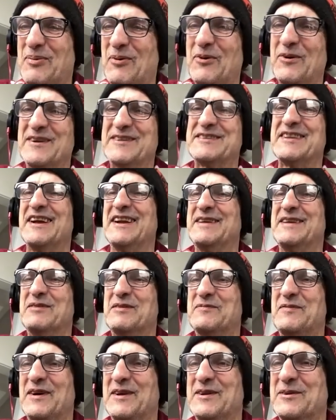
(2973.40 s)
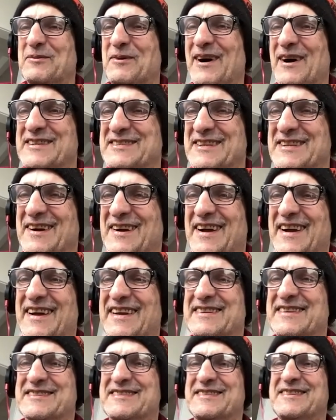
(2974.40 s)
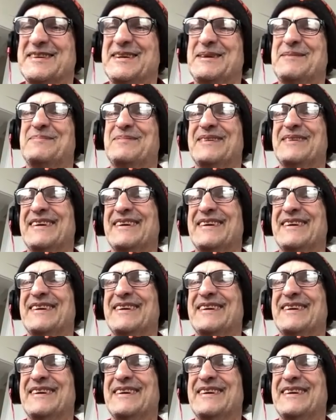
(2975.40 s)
Porn's not even fun to watch now. I gotta sleep.